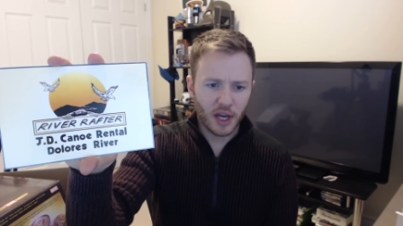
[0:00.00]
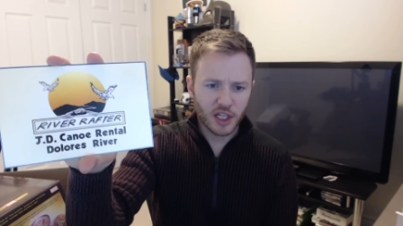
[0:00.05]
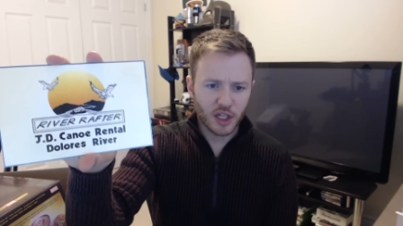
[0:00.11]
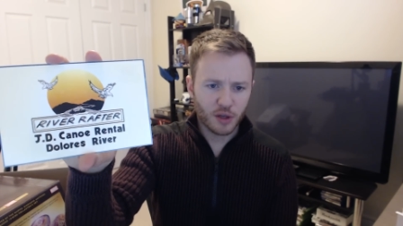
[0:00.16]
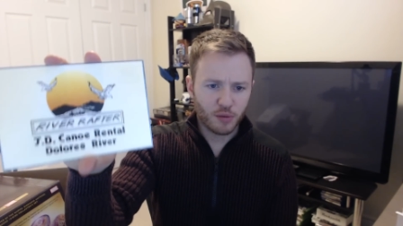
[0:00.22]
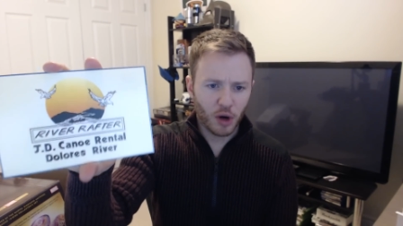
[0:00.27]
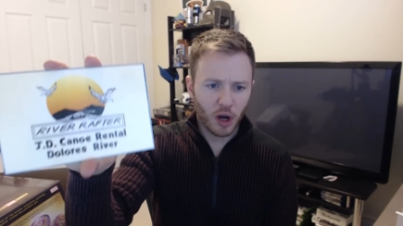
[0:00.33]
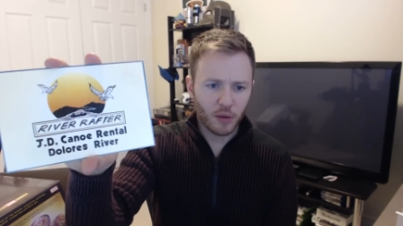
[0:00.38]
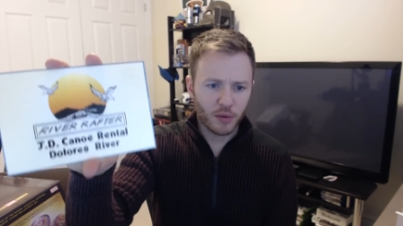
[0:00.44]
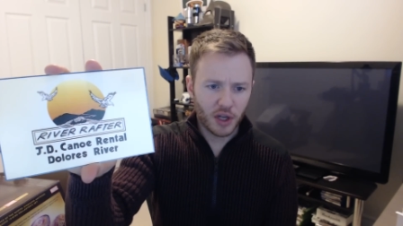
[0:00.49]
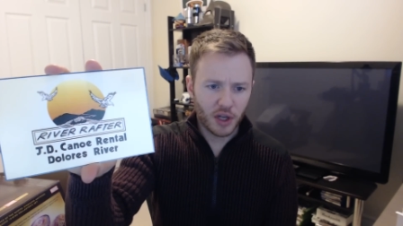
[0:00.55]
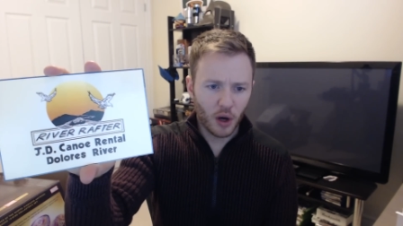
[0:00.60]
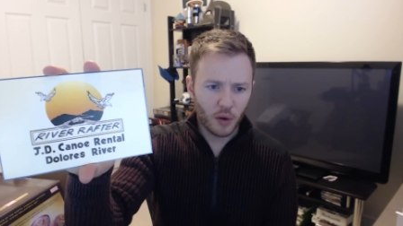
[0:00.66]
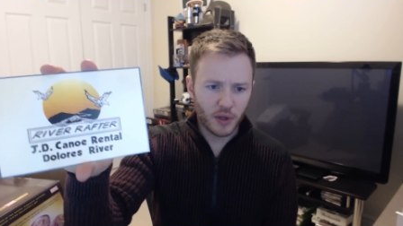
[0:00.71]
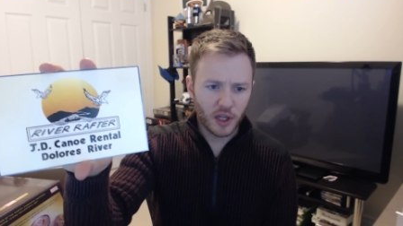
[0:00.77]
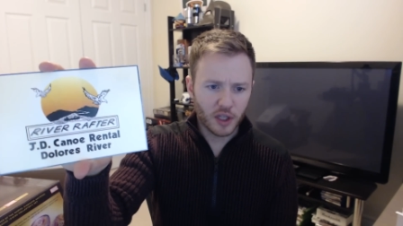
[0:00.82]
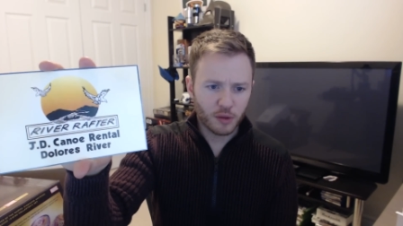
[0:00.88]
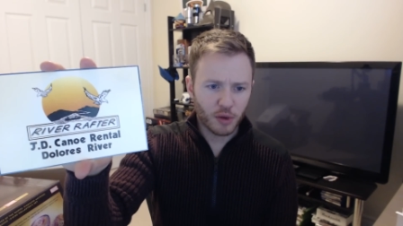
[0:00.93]
I should probably
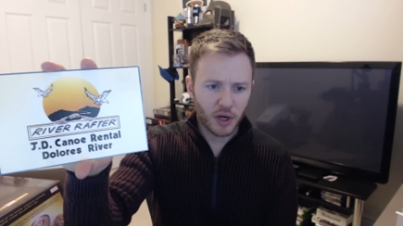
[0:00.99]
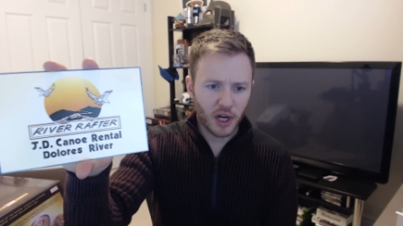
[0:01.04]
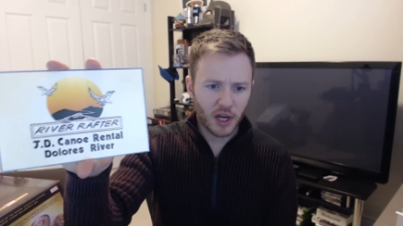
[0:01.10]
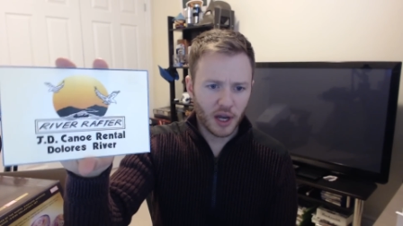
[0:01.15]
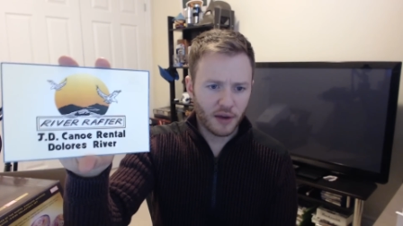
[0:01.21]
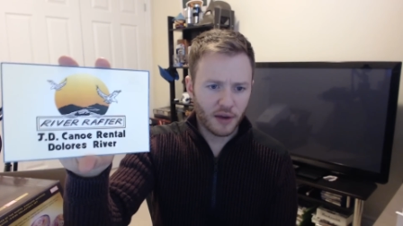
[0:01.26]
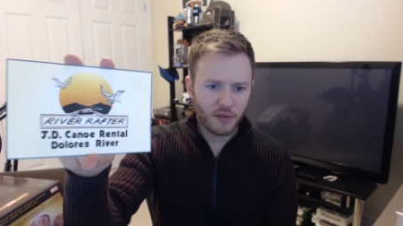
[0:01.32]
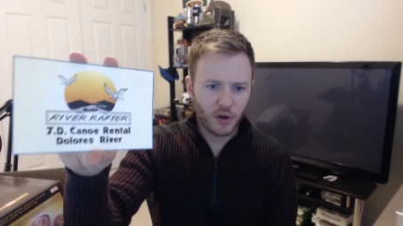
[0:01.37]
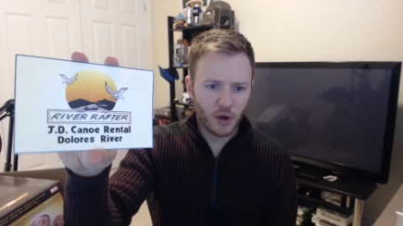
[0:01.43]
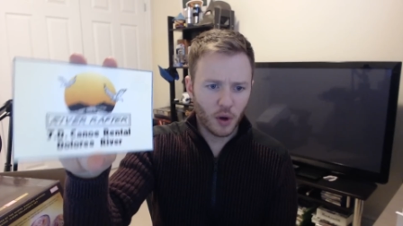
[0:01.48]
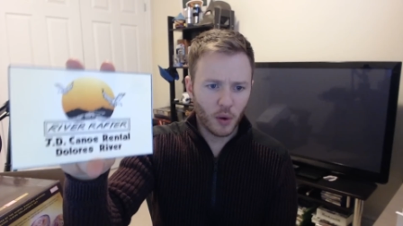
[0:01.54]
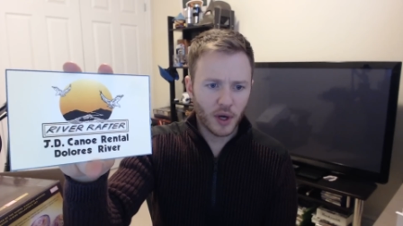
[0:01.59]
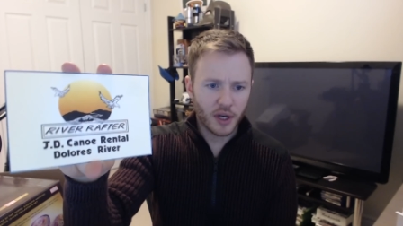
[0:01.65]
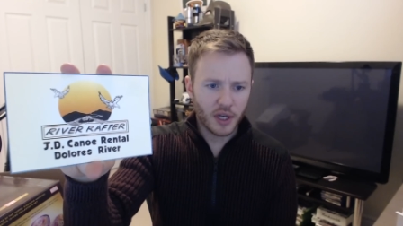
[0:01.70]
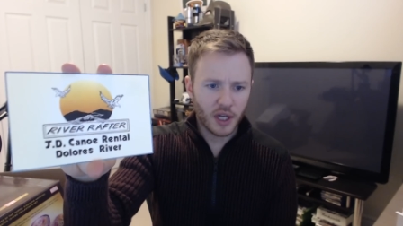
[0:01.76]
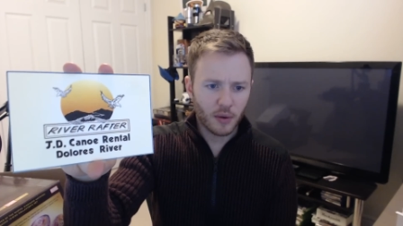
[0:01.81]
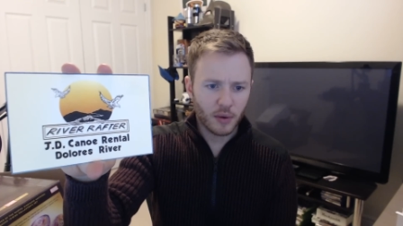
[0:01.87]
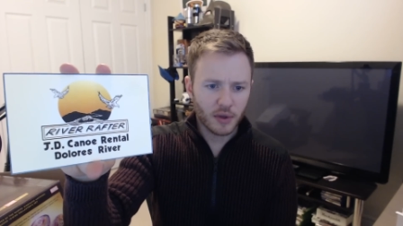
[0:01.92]
know this, but I, I have no
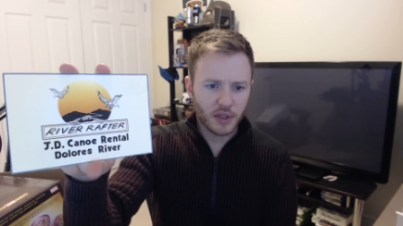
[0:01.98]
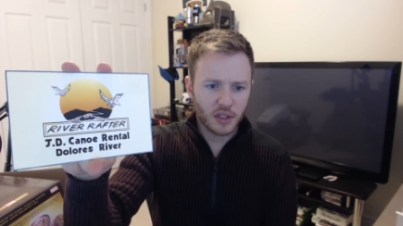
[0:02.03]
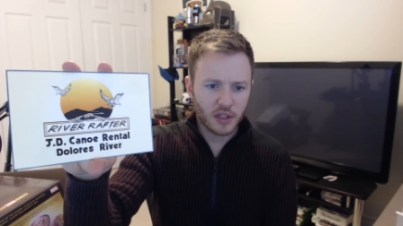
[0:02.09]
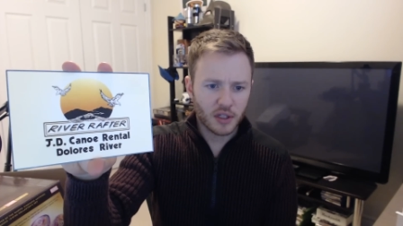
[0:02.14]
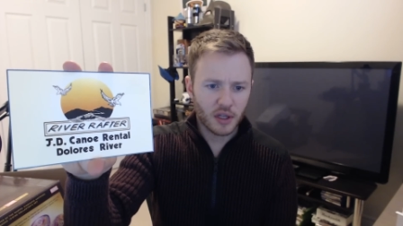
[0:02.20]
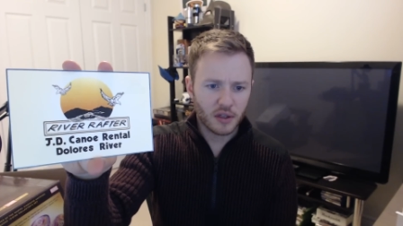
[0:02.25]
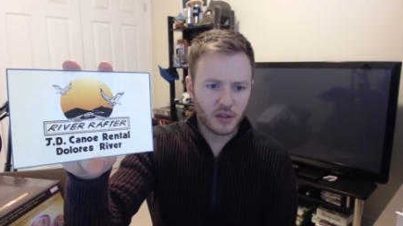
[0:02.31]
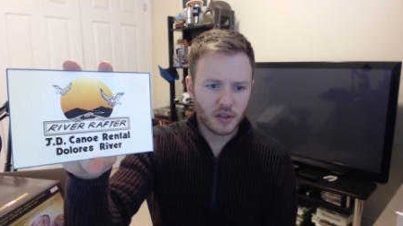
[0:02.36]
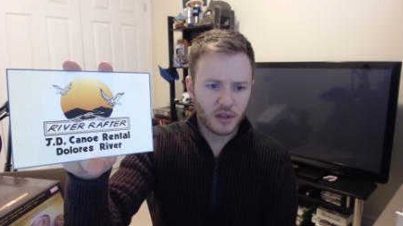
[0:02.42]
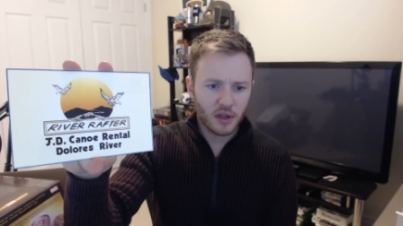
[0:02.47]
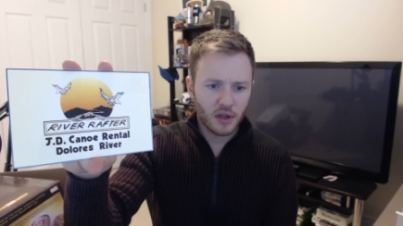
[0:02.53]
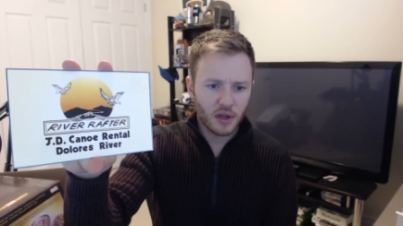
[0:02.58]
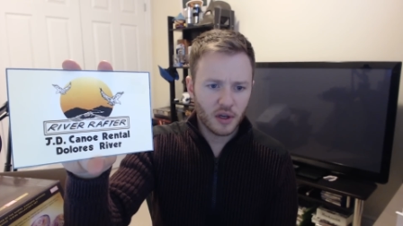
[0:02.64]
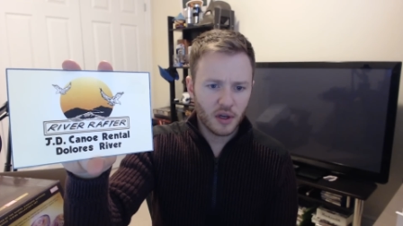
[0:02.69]
idea what this is.